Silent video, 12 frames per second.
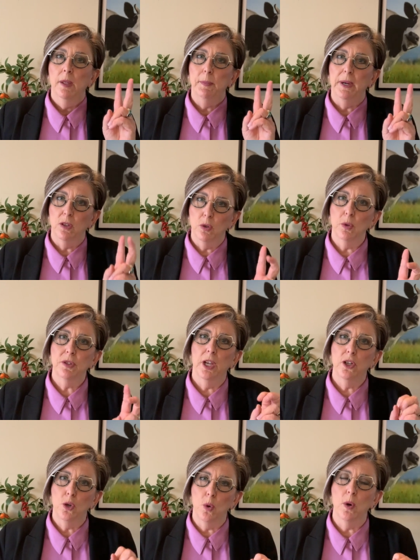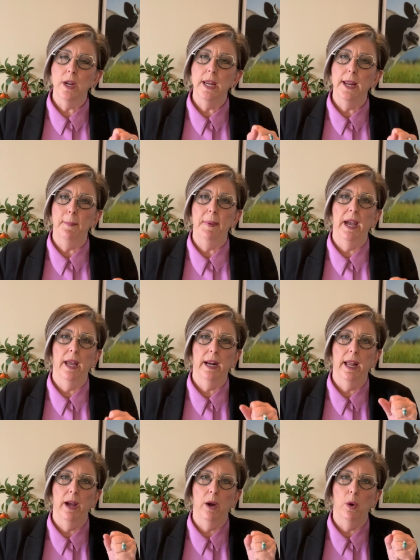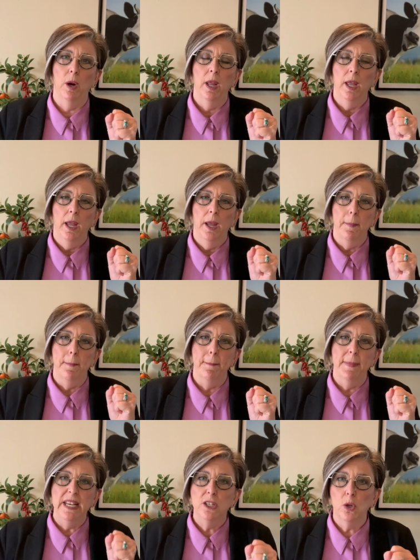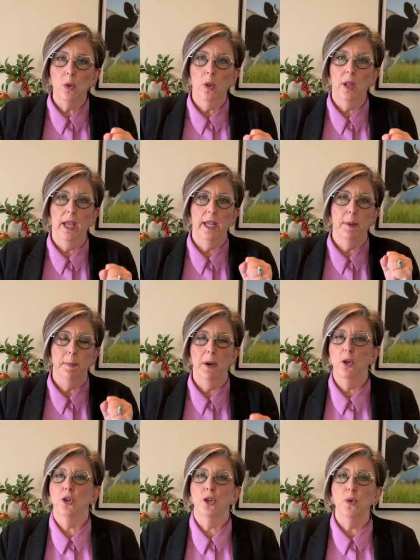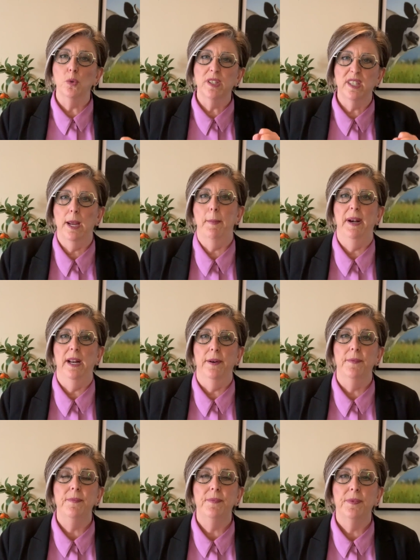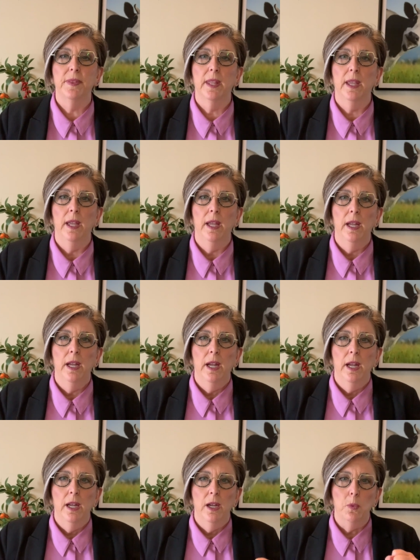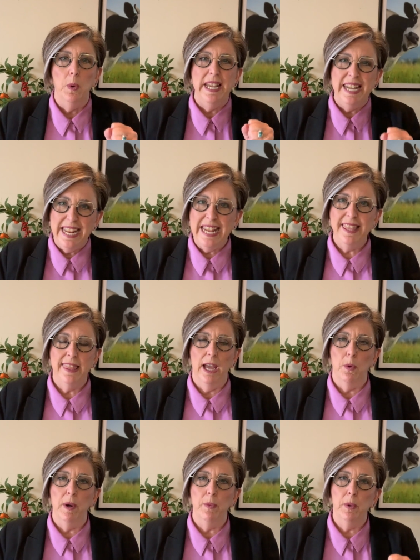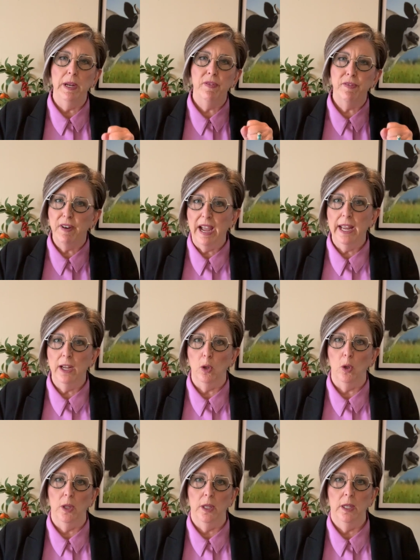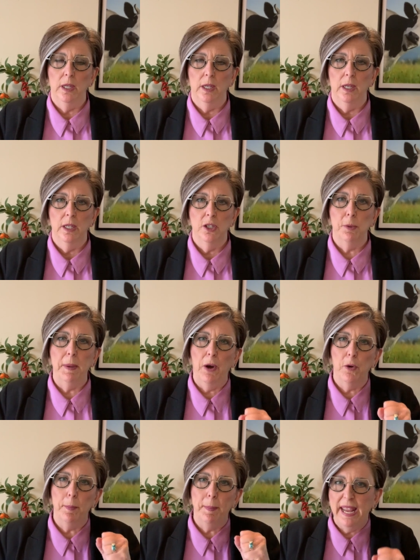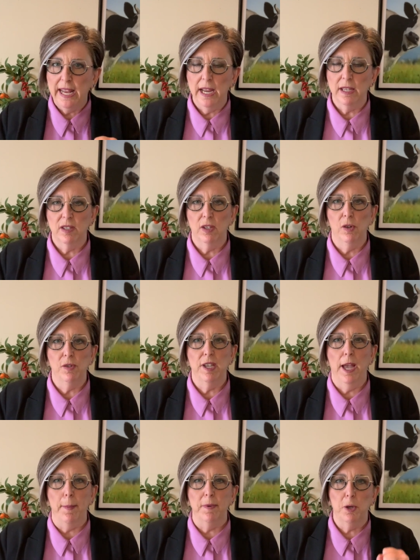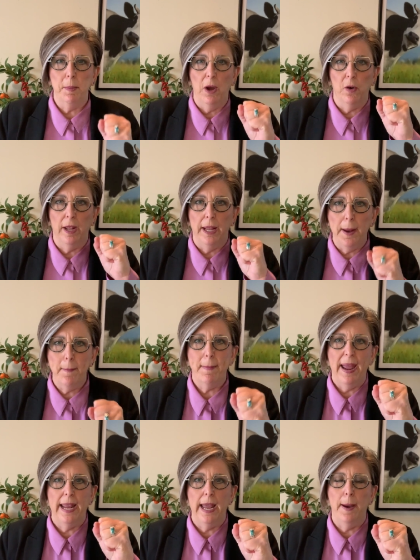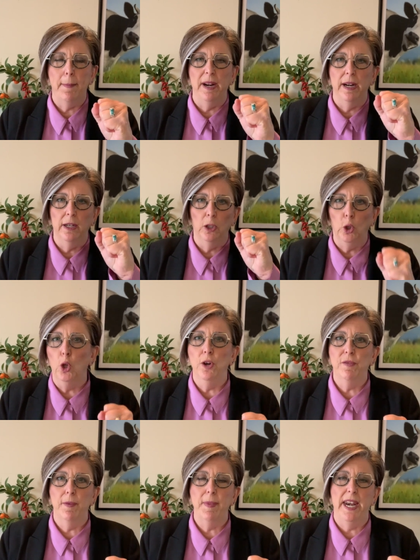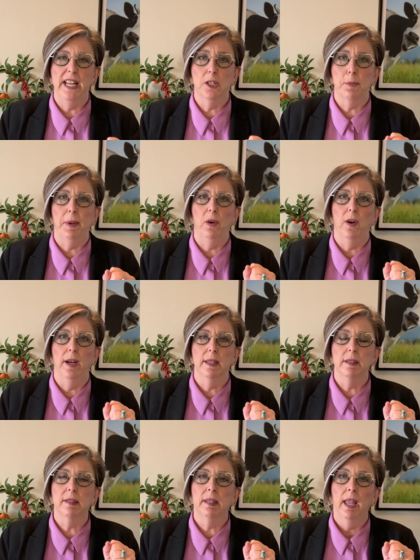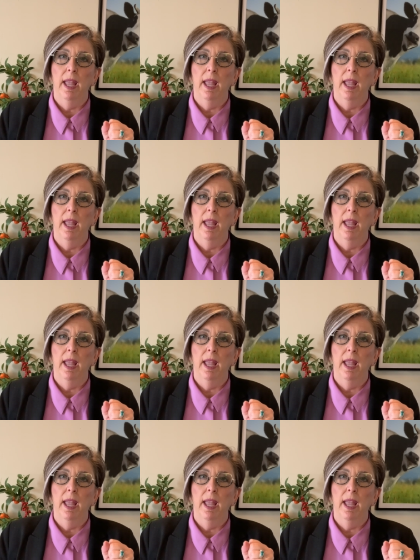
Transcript: But it's also talking about our mental and emotional stamina. We need that when we fail, to be able to pick ourselves up, to be able to get back up and learn from that experience,